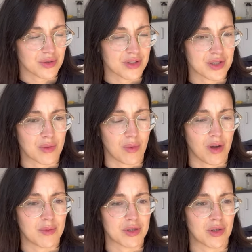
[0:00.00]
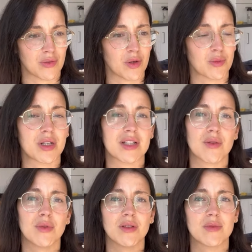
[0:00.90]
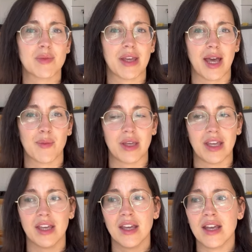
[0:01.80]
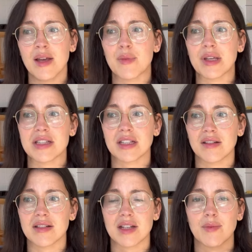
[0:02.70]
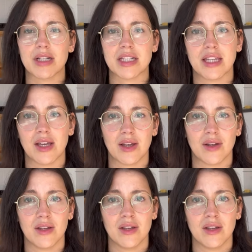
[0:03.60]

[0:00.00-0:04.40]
as to what I'm doing wrong because I want them to be happy. Because the last time I did their